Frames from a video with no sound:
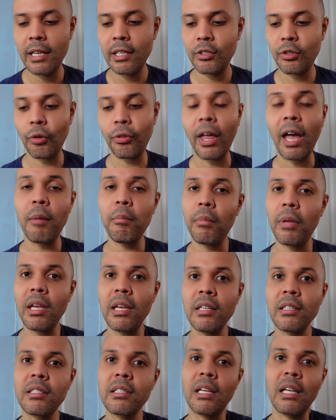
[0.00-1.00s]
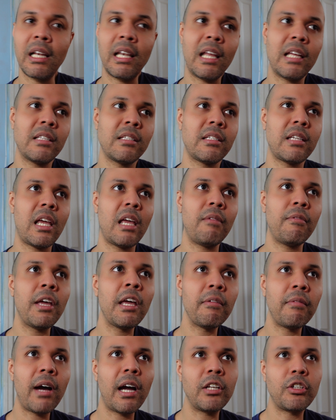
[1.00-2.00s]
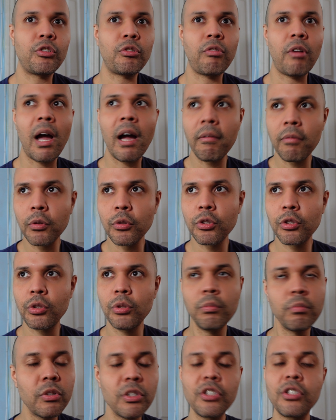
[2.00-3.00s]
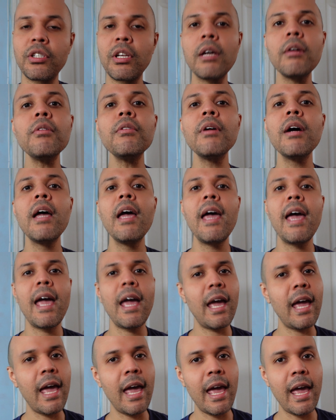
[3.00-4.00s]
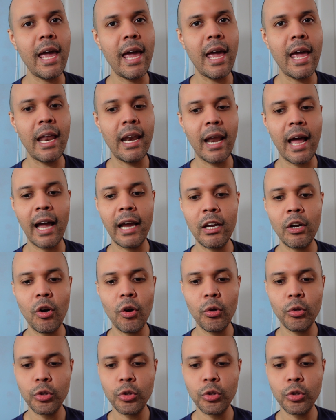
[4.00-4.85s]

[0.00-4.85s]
So that means, let's say if I travel to Brazil and I go